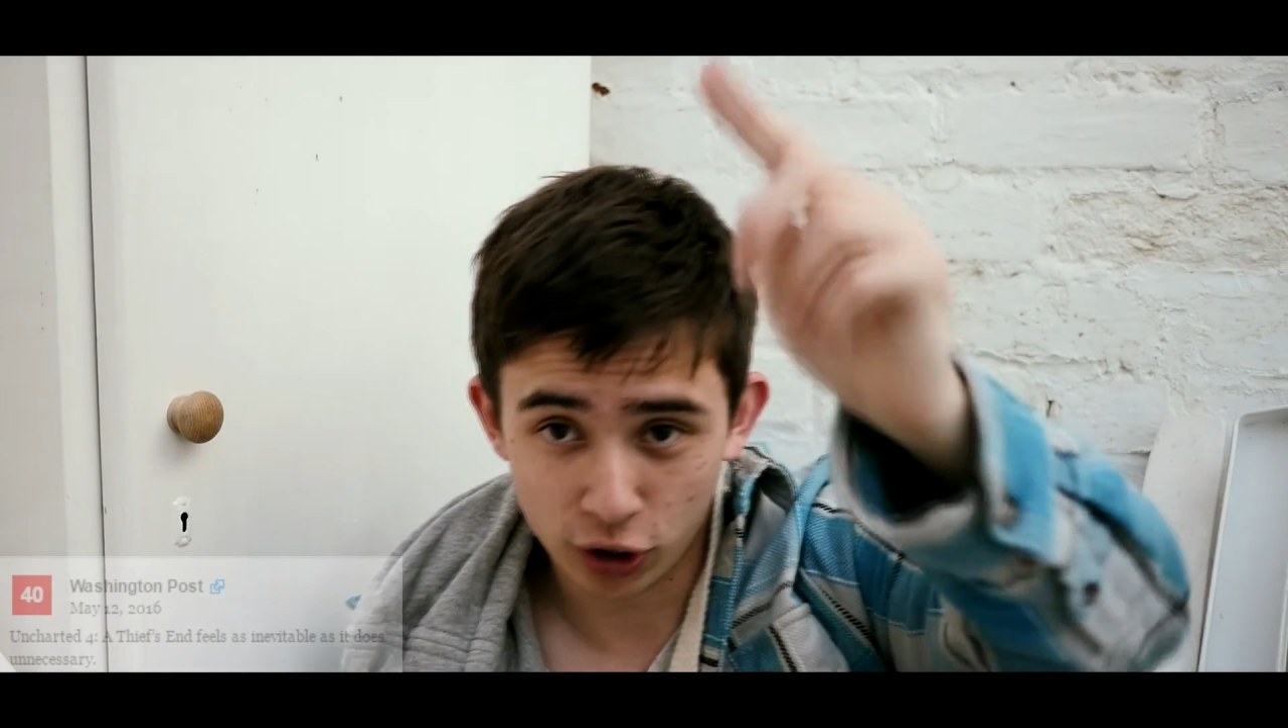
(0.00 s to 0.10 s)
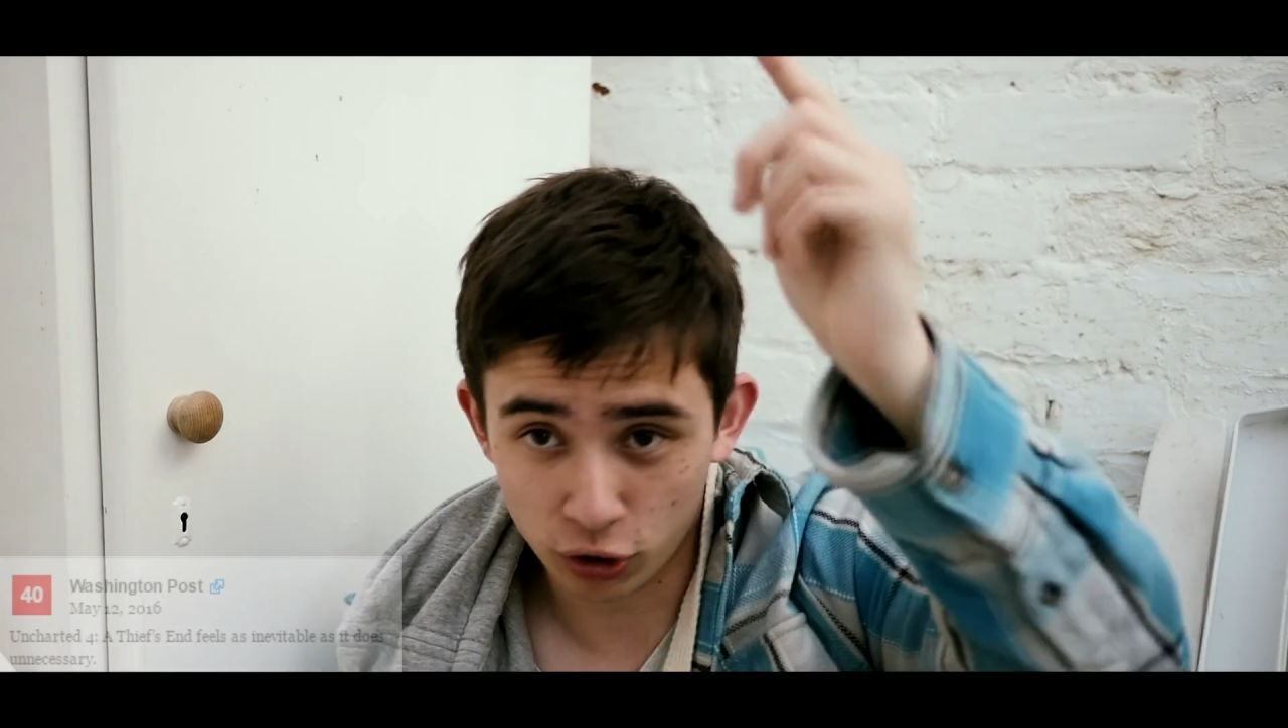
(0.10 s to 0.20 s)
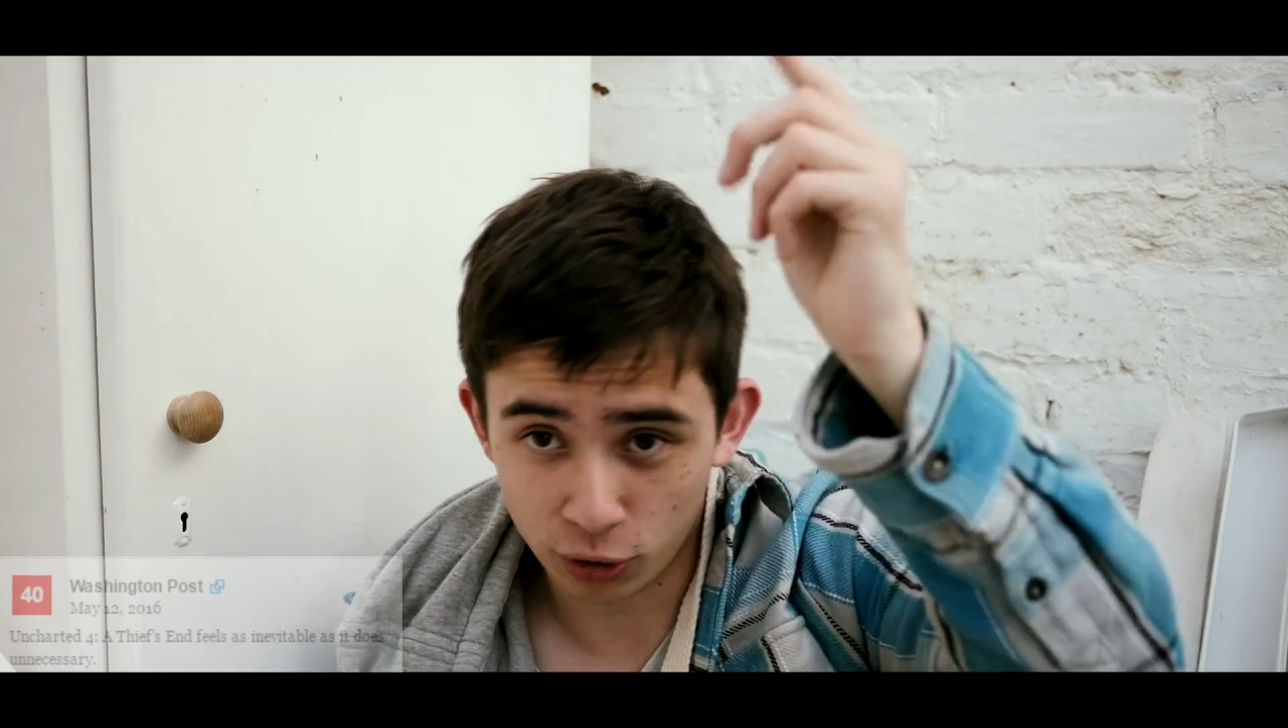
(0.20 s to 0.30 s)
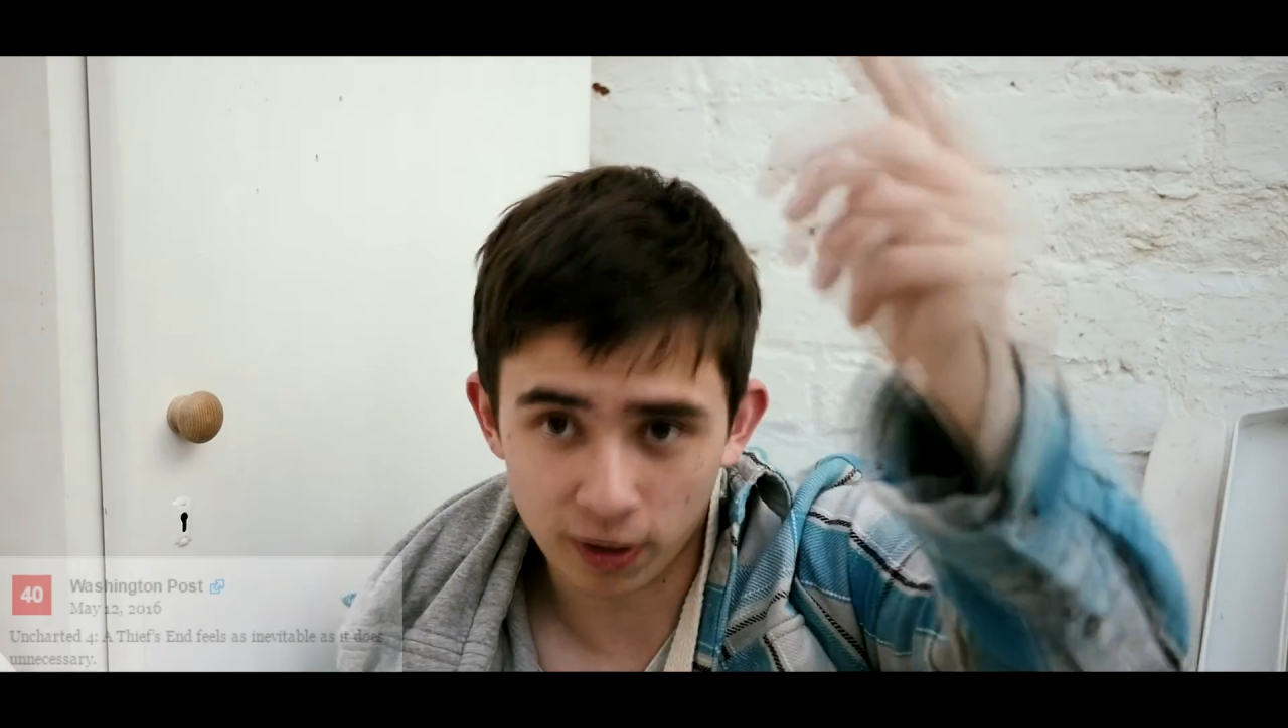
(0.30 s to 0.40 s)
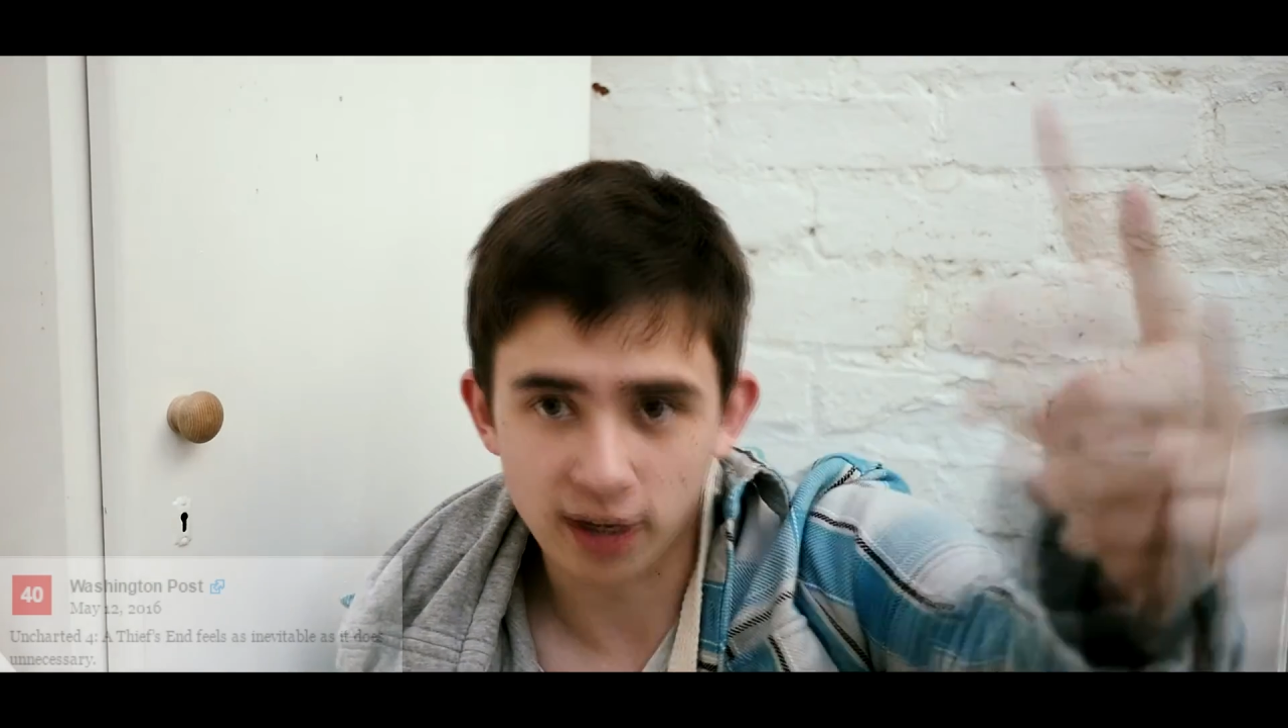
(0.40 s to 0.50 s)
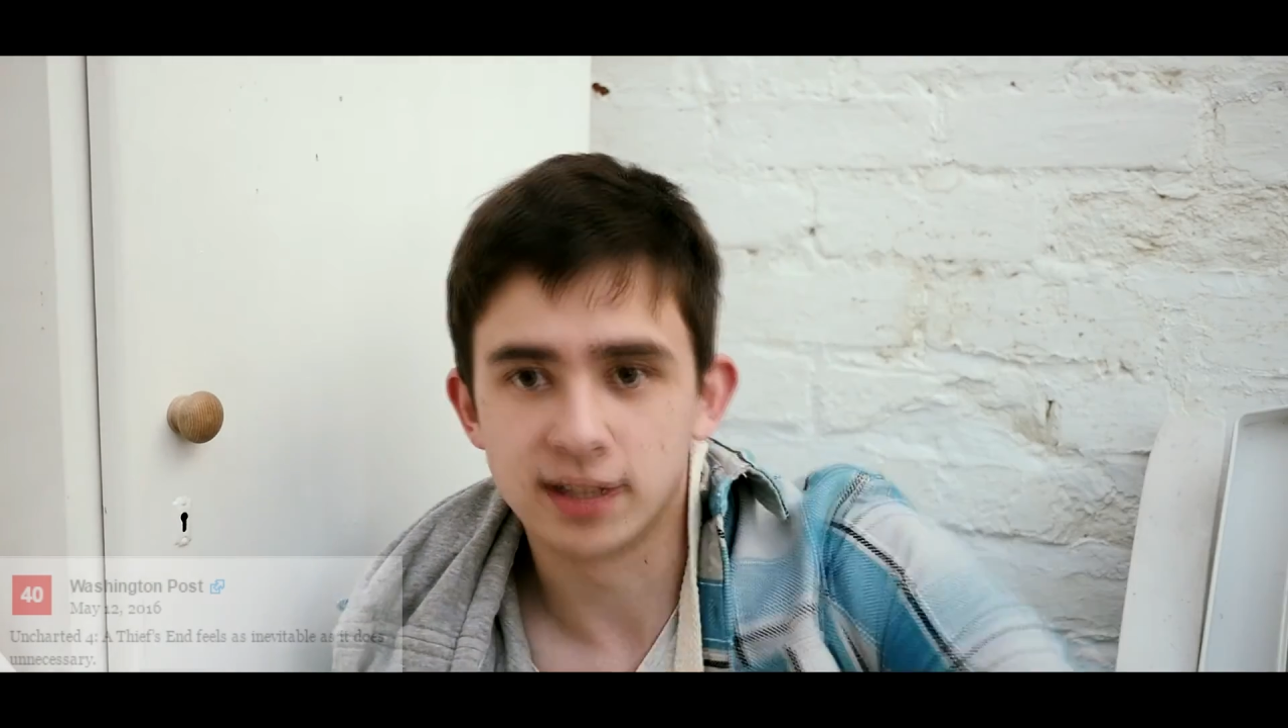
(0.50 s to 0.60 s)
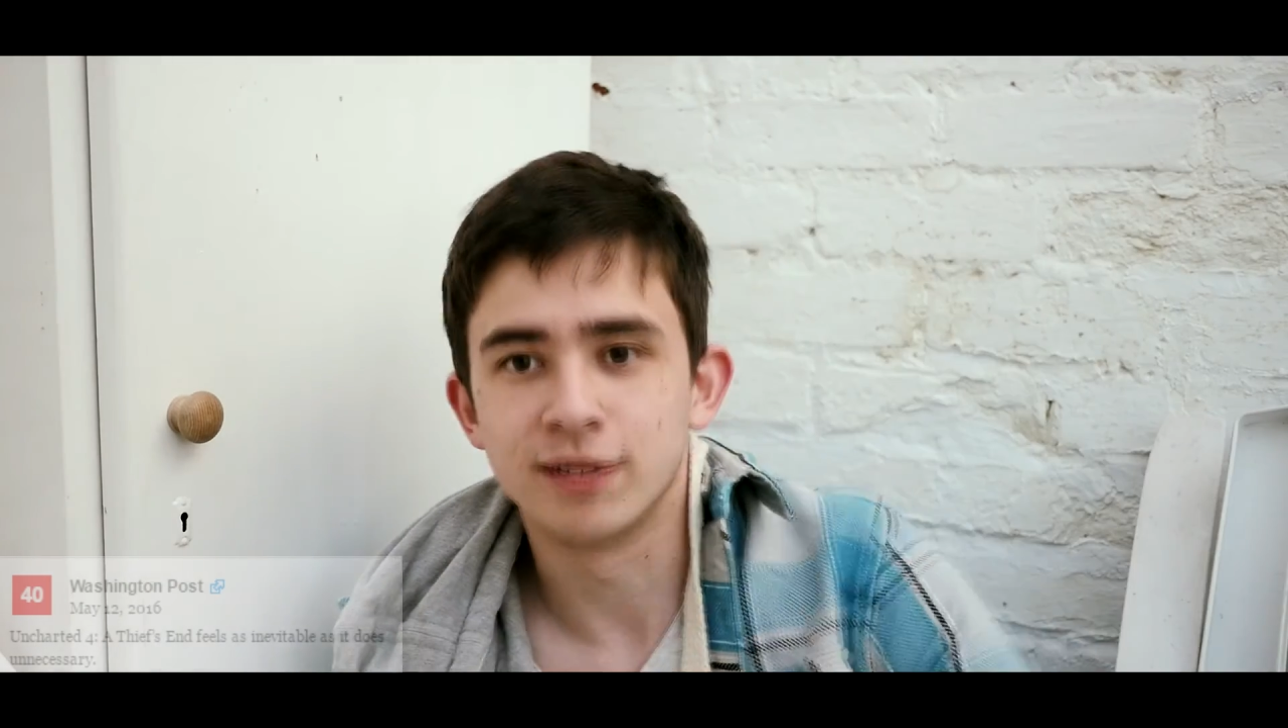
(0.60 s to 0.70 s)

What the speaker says: Illuminati